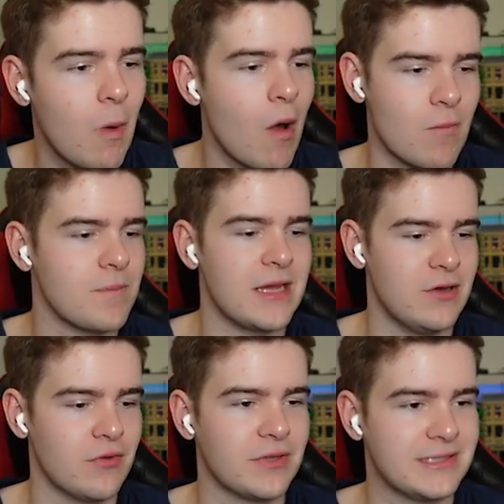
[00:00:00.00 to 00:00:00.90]
won't be
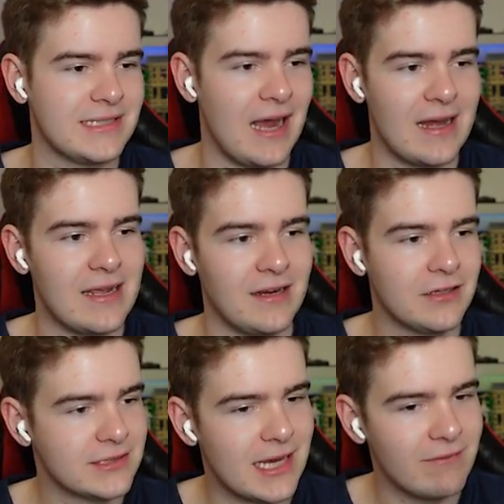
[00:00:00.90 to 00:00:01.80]
another signing
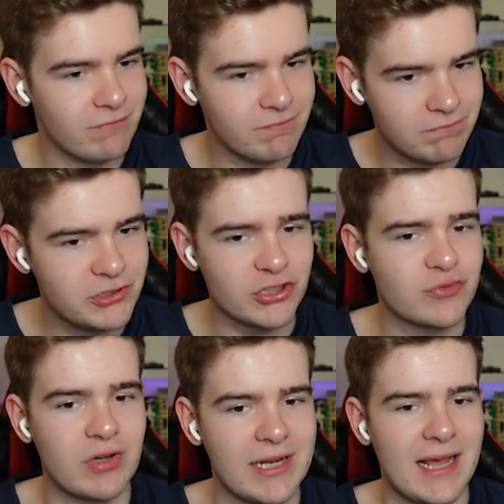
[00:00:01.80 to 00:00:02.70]
because I've just
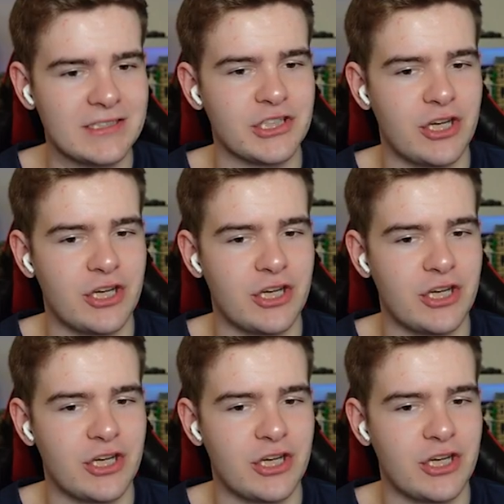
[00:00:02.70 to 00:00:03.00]
realised the